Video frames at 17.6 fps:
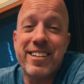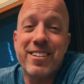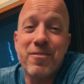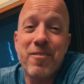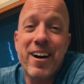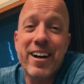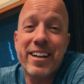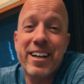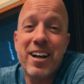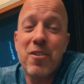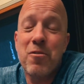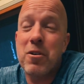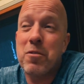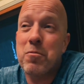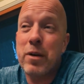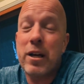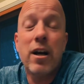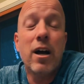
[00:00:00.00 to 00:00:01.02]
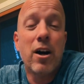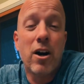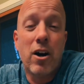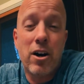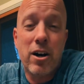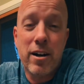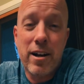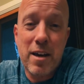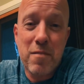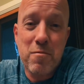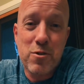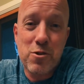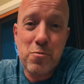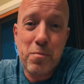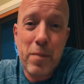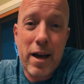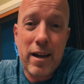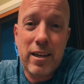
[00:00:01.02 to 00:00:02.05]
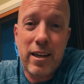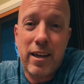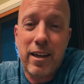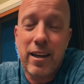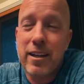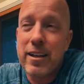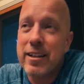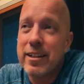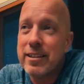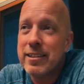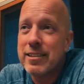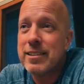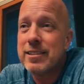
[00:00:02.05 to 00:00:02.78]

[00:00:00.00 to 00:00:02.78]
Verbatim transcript: just didn't want to go with me. Her name was Becky.